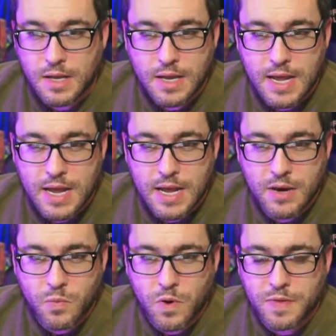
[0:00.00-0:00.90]

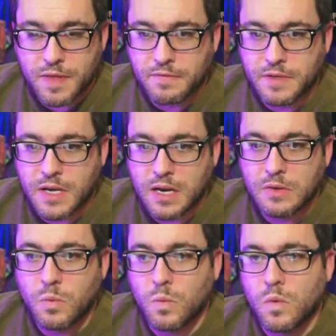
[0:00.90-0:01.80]
and what they've
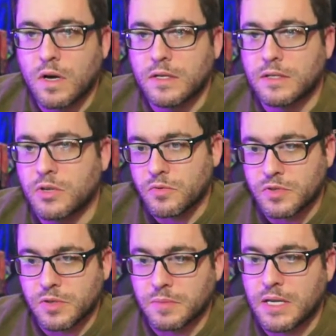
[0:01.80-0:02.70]
done was, you know,
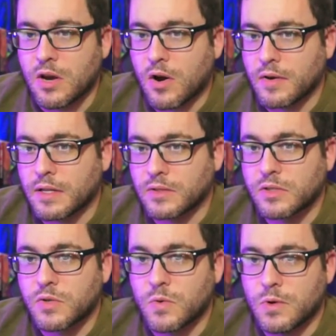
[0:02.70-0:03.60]
some key art that
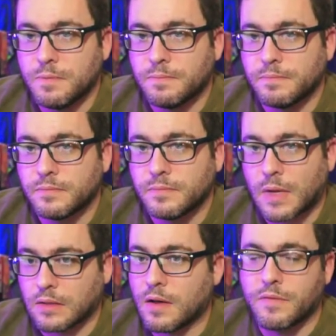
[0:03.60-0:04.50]
looks cool.
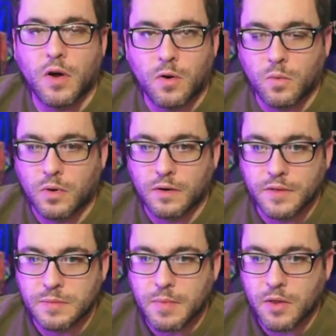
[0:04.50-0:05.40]
I love the artwork of
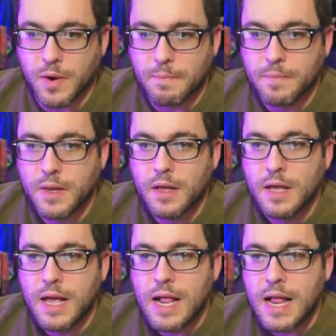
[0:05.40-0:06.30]
this, by the way,
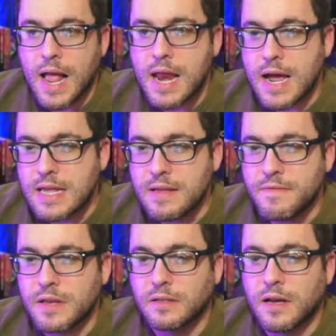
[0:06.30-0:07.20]
and I
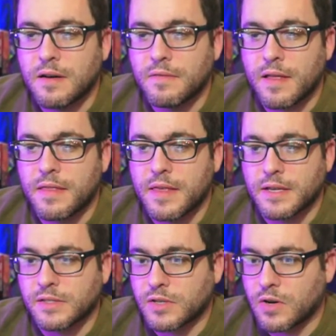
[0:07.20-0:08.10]
even love
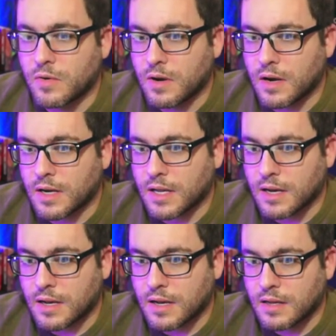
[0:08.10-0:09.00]
this. So, uh, can
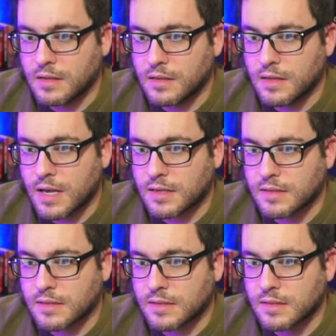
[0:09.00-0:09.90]
I
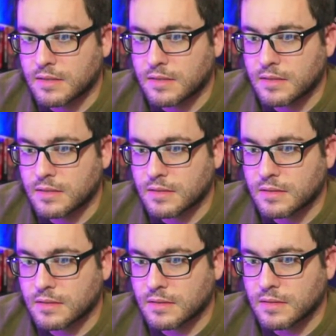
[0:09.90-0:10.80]
X this?
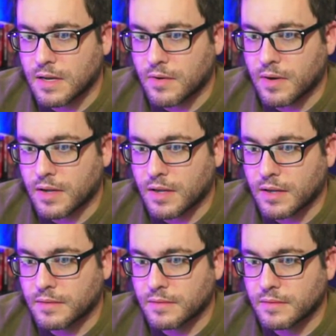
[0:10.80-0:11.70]
No, I
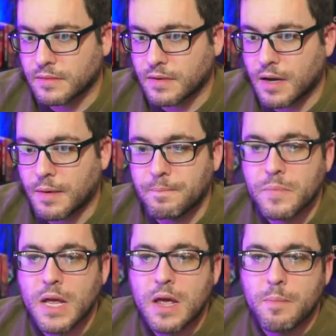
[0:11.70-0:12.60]
can't. Um,
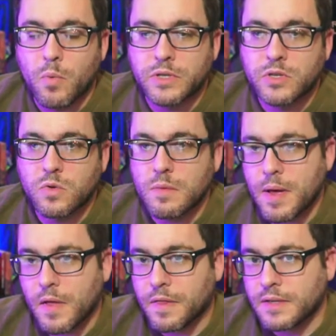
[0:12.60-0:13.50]
but what's cool
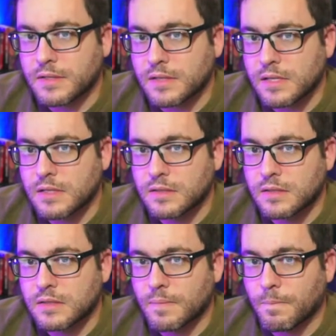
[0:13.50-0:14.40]
about this
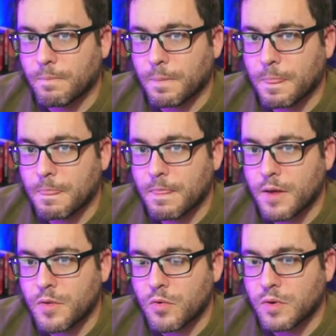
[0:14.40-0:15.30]
is
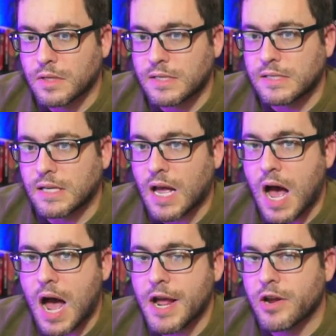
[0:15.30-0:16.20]
they're releasing
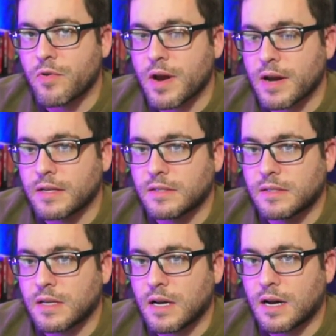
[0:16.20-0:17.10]
high
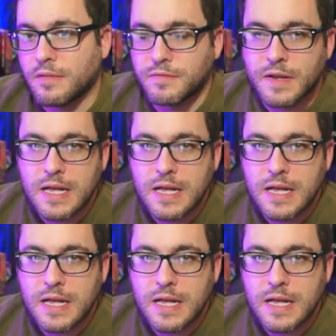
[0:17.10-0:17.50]
grades of.